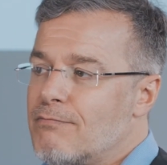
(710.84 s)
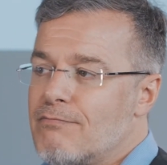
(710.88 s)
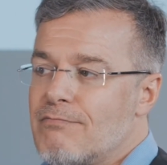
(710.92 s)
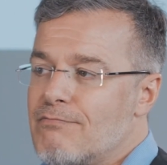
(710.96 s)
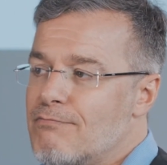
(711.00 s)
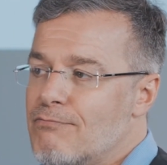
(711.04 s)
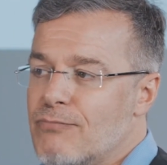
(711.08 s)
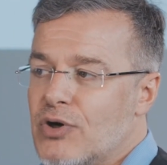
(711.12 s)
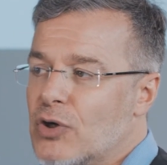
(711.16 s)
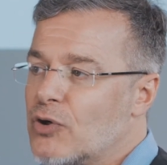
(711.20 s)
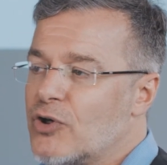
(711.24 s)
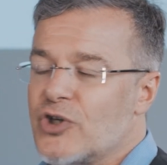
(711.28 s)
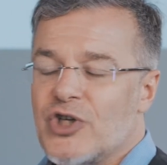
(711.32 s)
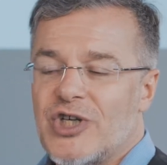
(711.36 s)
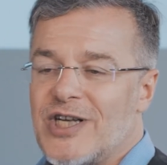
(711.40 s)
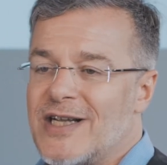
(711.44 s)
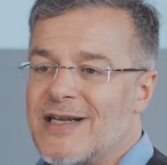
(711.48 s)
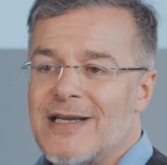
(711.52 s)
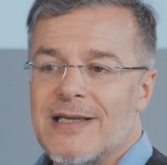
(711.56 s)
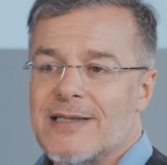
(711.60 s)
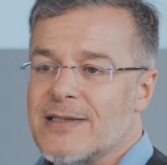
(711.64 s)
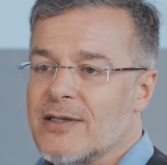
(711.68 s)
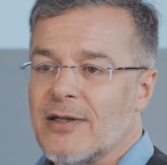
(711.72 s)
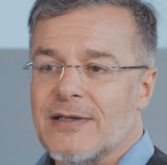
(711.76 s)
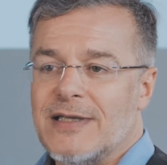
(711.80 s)

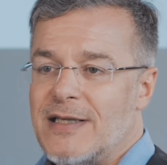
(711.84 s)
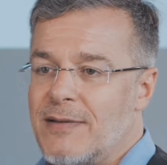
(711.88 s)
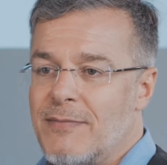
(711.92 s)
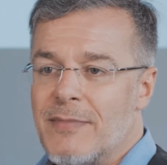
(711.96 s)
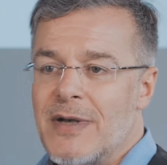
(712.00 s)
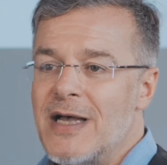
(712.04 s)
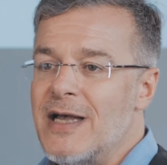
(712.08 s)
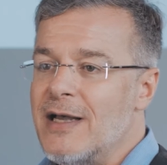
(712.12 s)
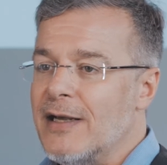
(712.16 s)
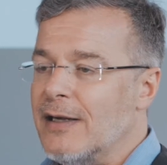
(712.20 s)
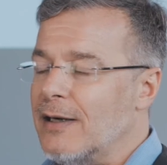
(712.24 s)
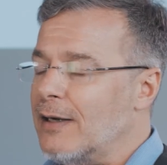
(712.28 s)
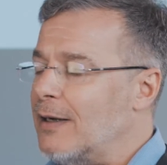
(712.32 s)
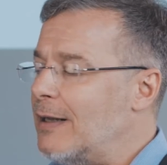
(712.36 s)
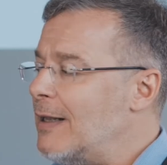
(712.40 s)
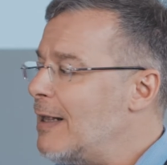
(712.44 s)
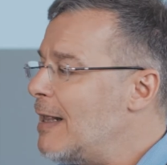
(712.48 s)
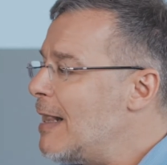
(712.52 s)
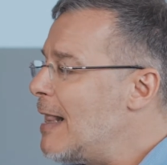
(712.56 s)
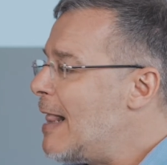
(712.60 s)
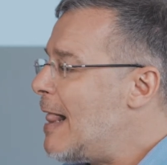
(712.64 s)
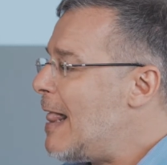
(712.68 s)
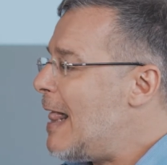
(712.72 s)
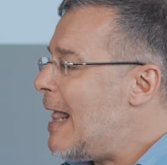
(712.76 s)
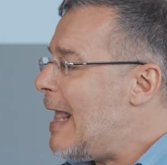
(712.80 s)
blockchain is not email.
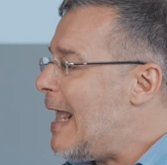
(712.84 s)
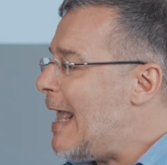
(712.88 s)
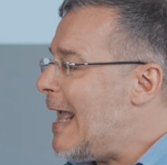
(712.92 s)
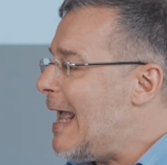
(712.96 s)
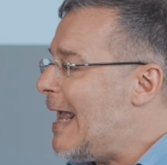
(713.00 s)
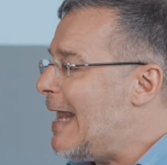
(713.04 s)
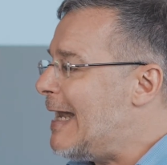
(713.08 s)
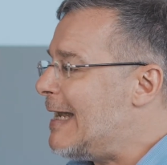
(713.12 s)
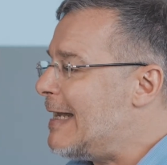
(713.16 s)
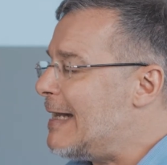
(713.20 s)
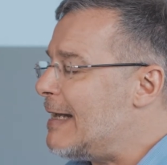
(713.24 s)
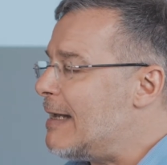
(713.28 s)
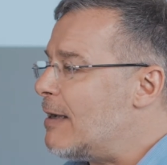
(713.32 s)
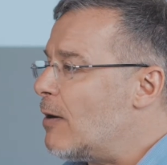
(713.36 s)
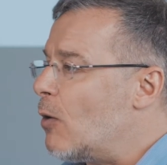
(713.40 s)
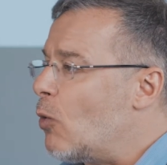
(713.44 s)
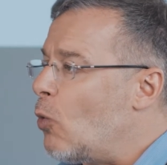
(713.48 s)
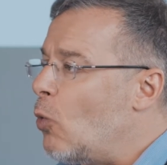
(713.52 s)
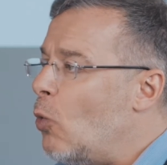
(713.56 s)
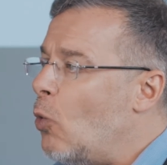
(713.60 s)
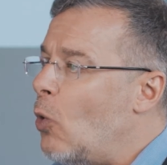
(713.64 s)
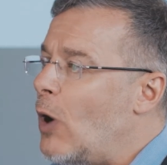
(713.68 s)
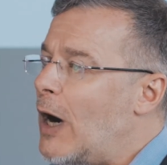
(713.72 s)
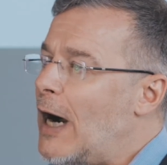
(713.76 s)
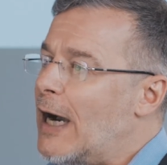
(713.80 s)
And
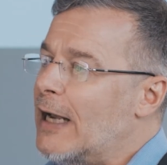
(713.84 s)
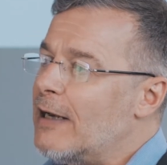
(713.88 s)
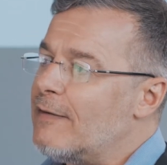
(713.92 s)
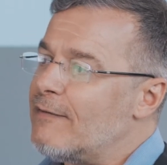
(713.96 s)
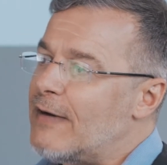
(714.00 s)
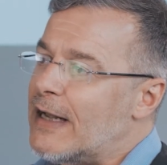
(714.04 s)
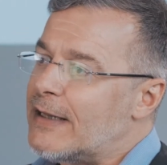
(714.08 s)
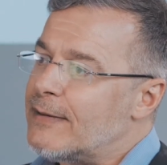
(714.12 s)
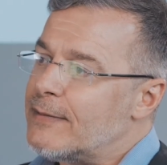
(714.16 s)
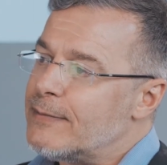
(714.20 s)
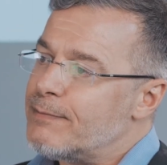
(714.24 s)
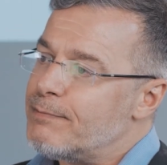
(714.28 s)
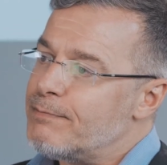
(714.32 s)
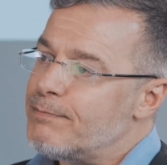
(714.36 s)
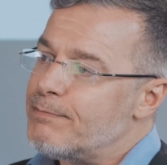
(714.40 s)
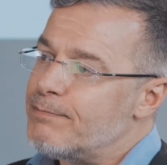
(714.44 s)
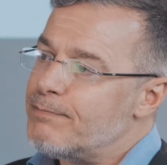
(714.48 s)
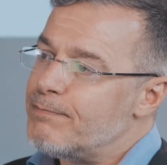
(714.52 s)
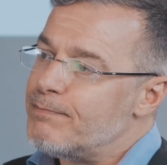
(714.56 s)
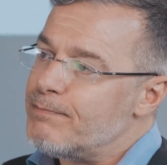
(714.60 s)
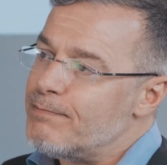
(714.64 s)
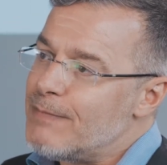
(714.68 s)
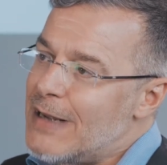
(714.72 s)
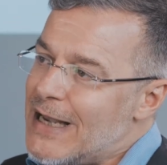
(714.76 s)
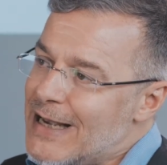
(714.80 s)
while that
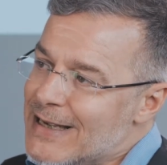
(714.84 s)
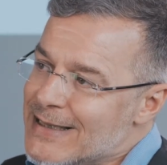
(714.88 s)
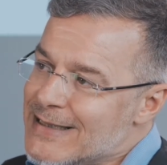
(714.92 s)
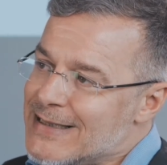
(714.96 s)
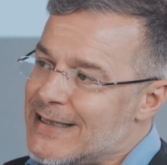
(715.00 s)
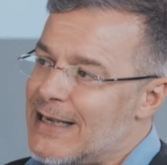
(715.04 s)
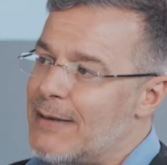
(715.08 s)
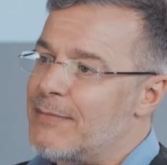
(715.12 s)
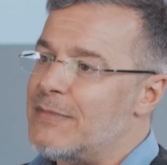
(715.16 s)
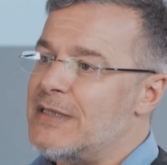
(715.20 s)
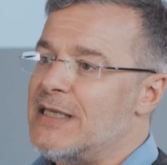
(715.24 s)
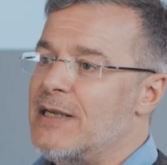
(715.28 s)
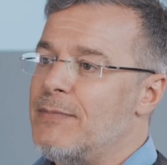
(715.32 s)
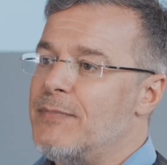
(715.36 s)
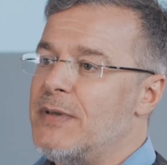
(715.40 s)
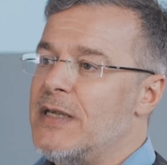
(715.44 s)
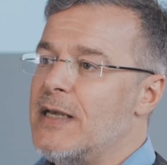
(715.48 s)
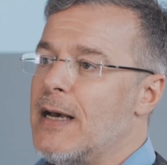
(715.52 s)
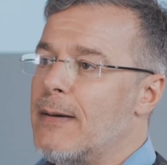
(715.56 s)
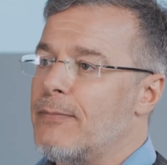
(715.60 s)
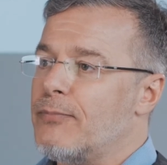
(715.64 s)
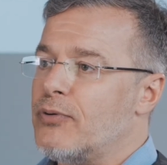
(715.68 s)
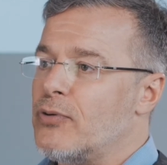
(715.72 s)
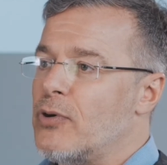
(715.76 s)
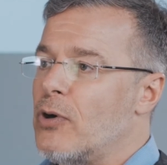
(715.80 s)

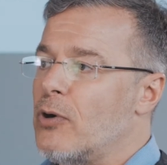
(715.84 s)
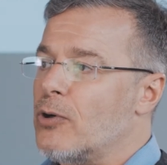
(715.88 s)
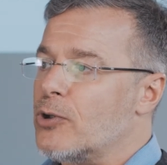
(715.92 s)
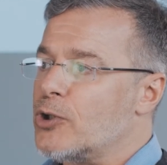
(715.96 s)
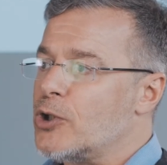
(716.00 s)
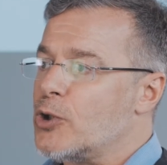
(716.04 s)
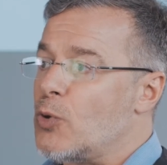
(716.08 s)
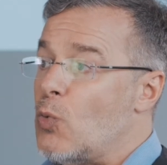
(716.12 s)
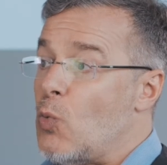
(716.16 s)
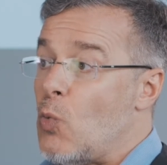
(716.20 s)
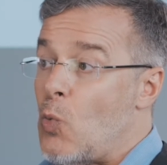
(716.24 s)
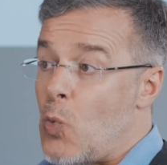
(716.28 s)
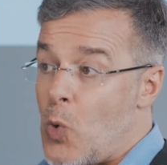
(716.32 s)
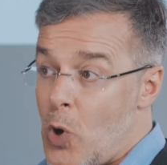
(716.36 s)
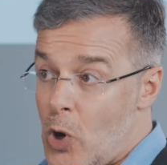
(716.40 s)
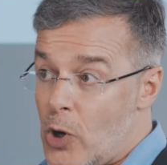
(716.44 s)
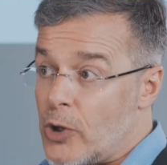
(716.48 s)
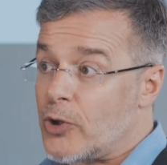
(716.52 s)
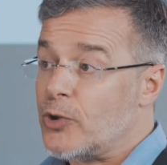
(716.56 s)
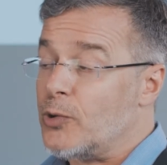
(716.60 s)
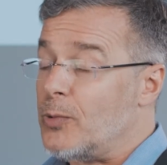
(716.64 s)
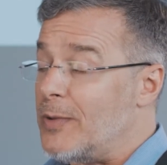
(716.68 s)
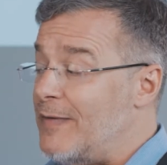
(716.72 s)
SMTP approach worked